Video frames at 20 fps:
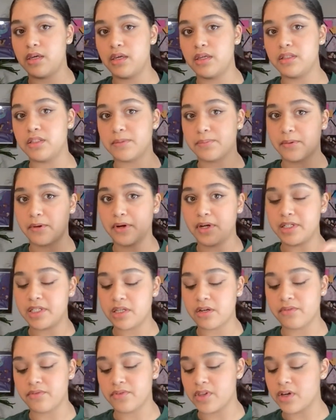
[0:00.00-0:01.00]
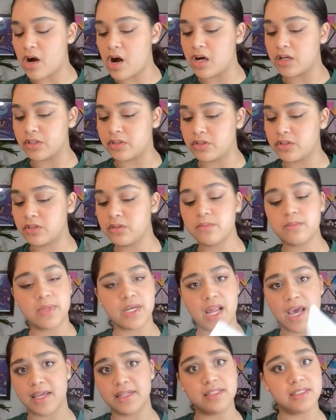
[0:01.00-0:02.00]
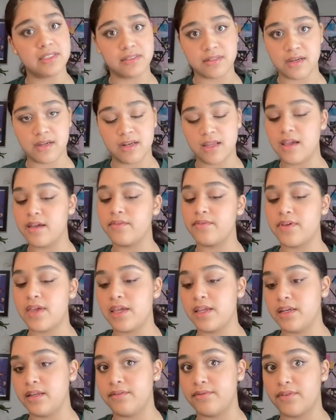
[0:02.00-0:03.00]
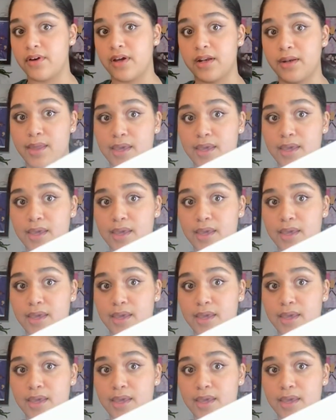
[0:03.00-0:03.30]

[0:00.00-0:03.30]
inspiration for the costume, but I did not have any fun.